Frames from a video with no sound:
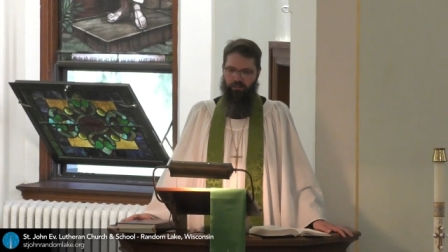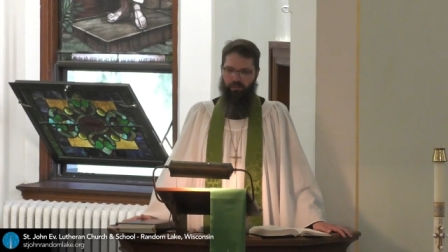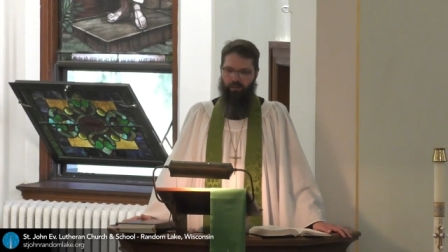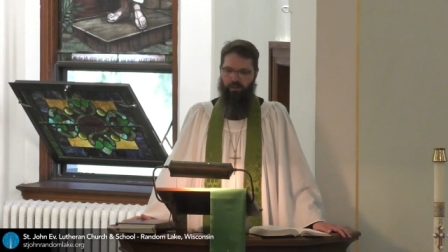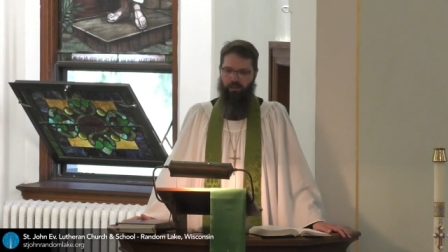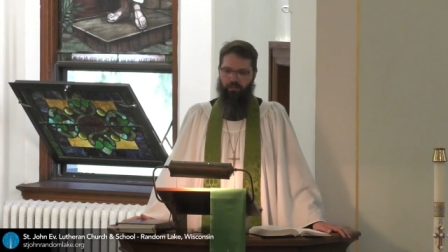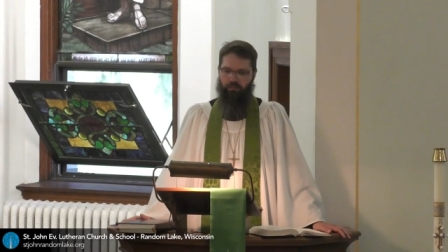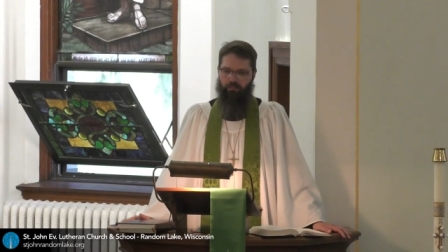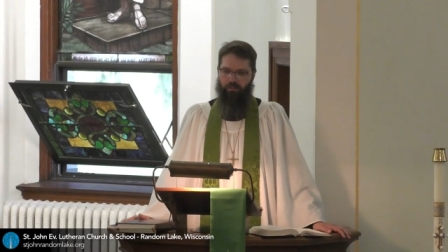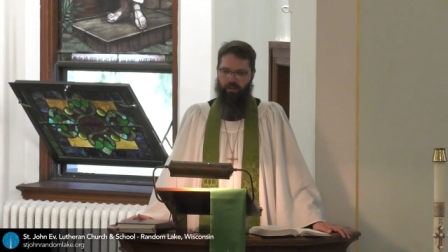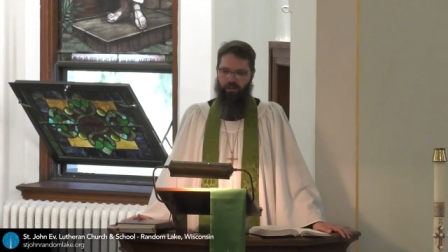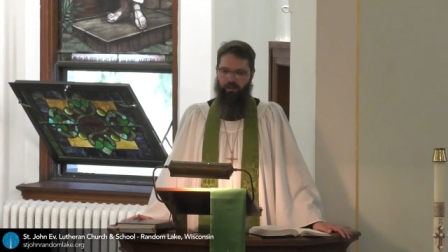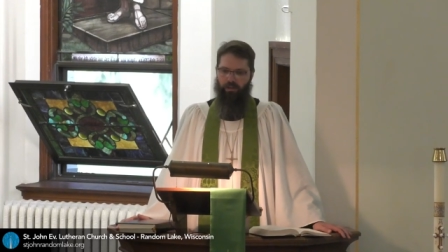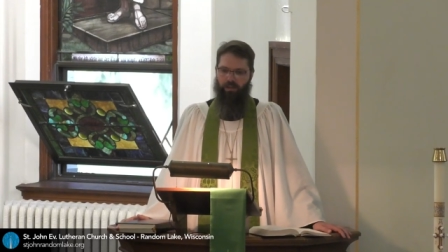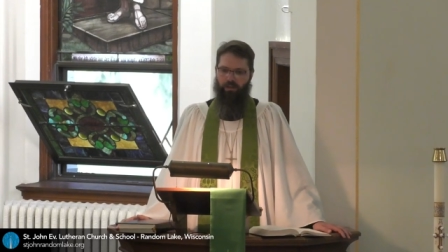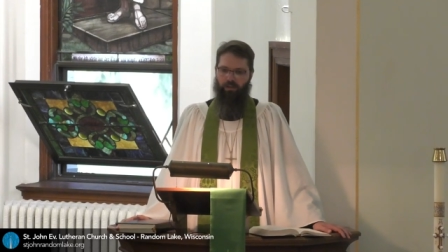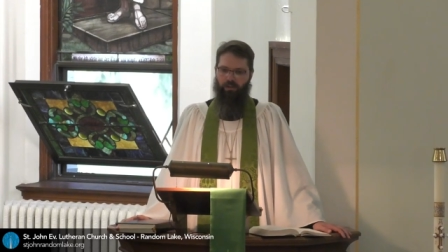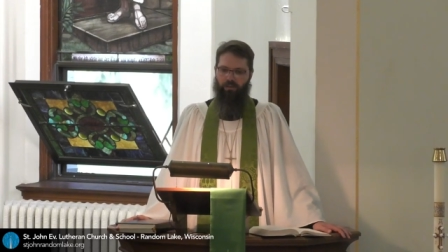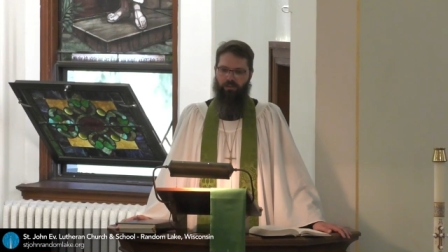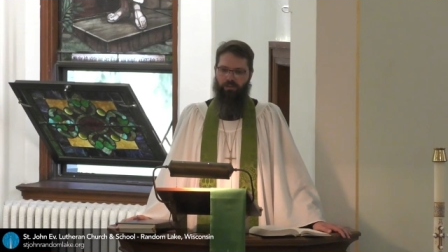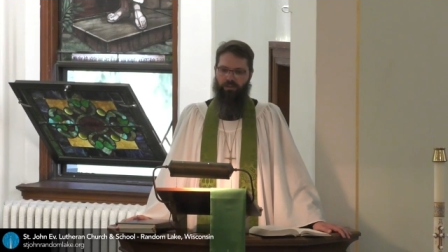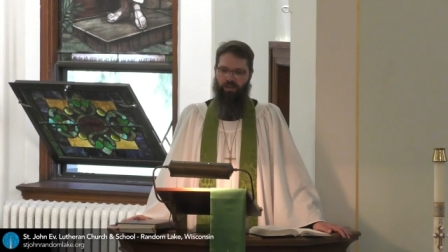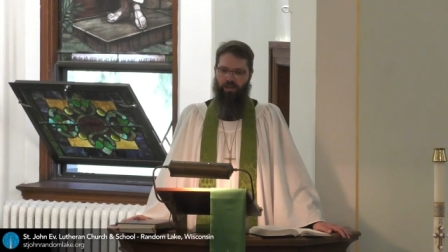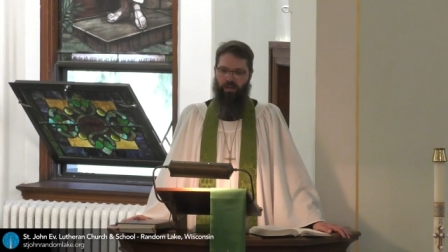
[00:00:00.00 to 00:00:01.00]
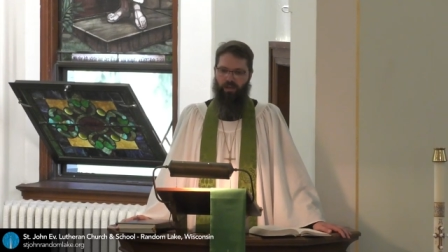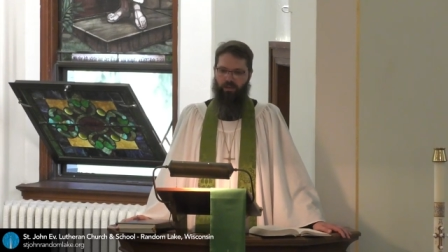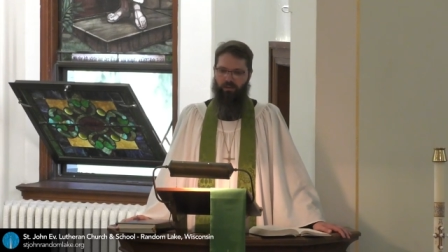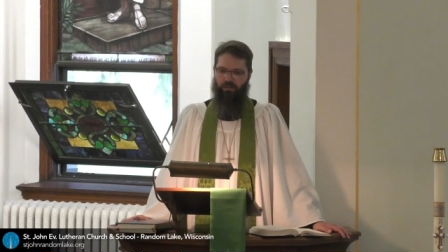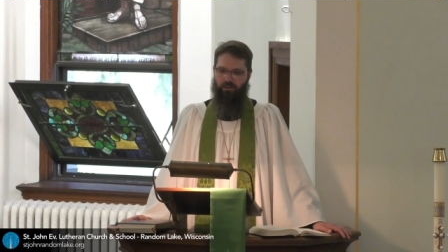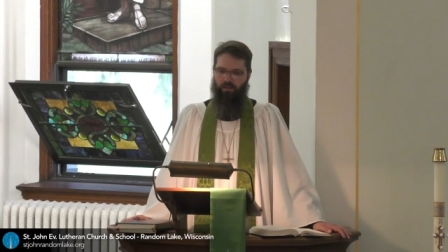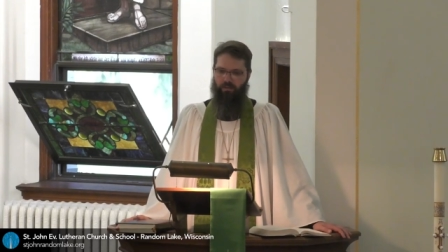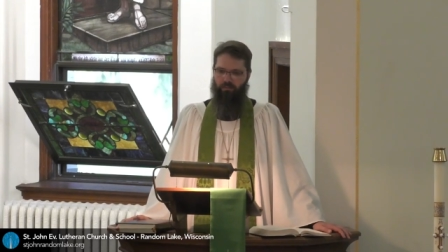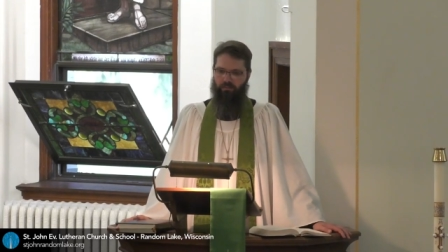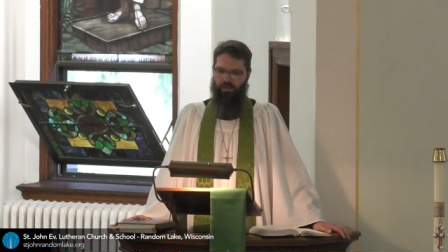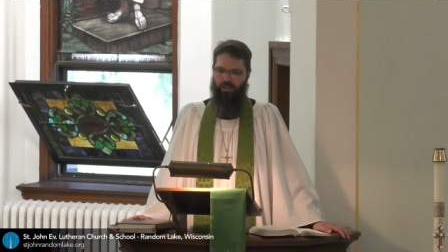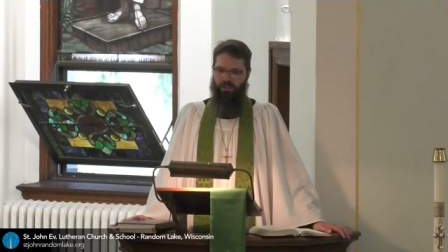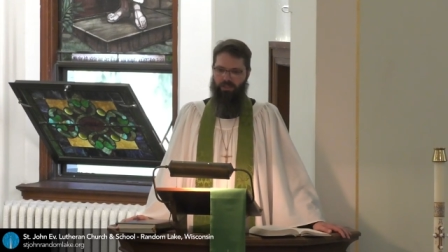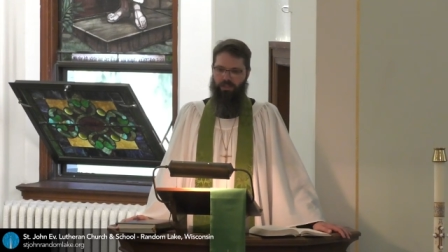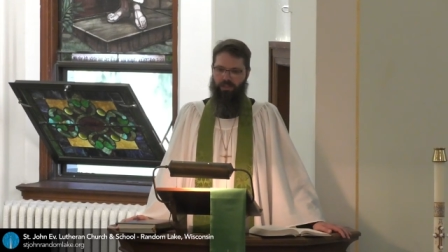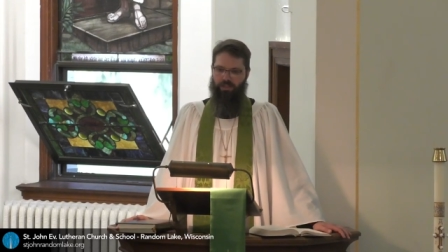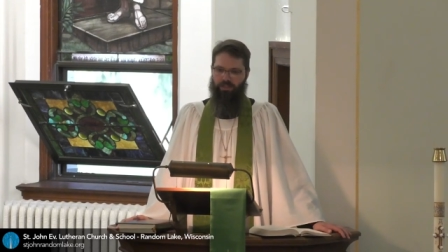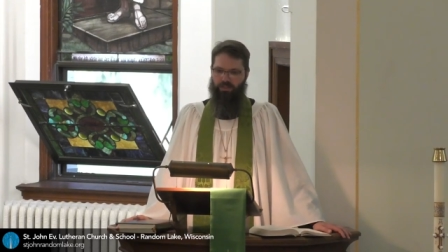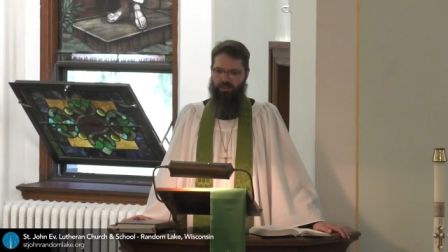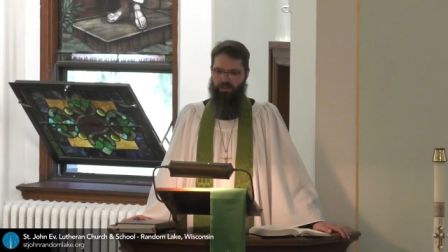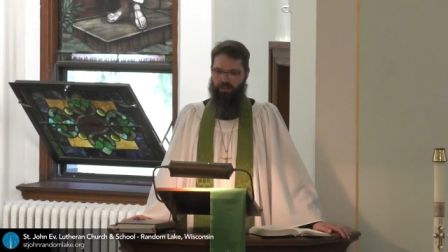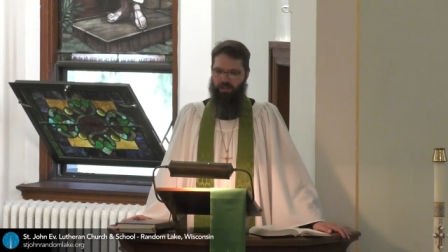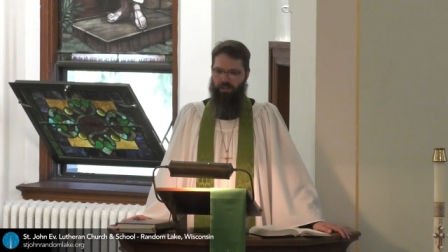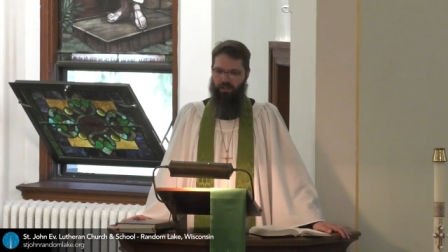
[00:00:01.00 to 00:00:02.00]
where Mary goes and
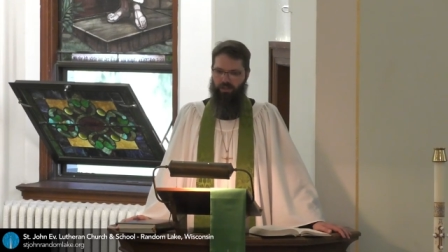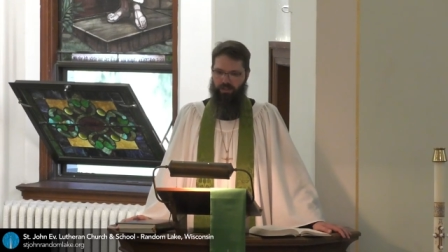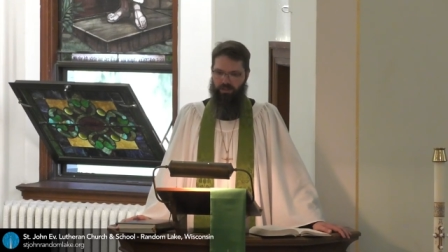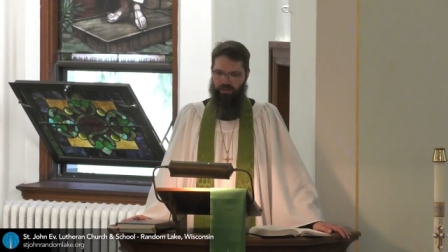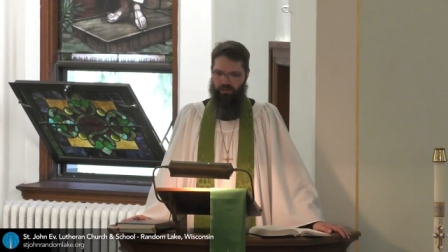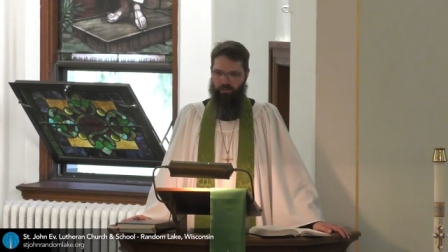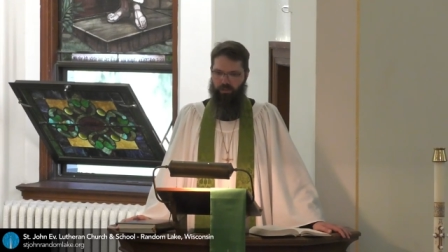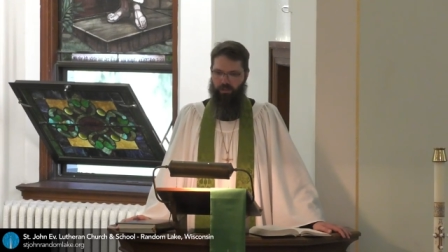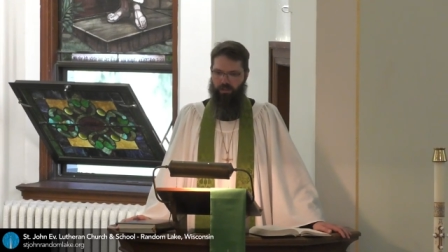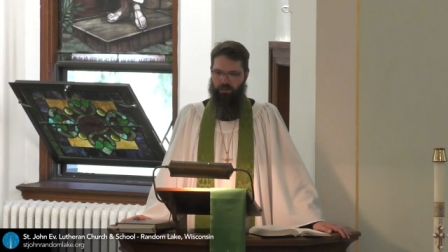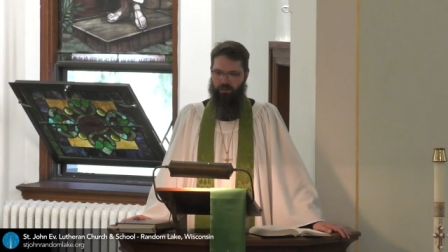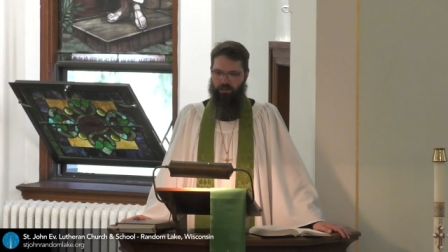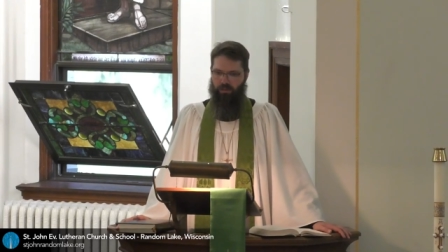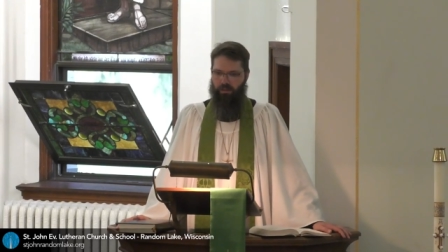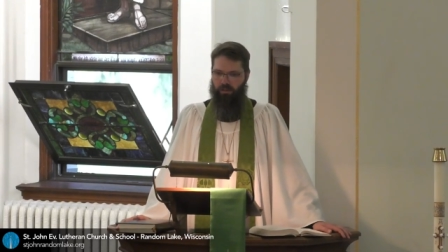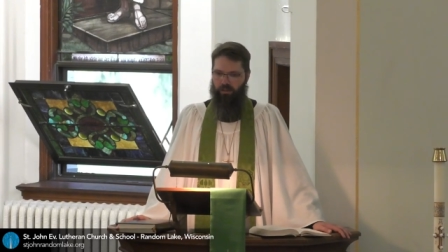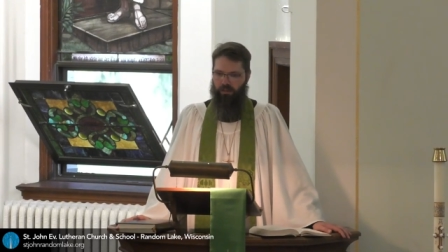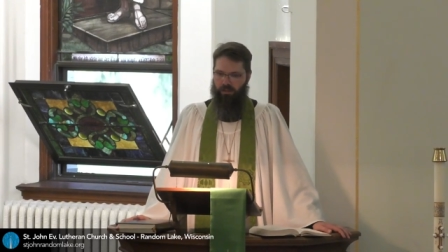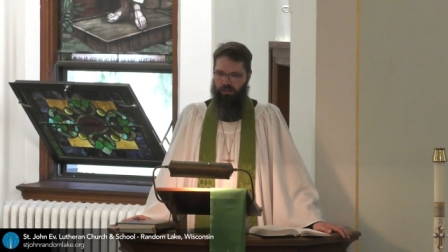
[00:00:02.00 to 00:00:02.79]
visits Elizabeth,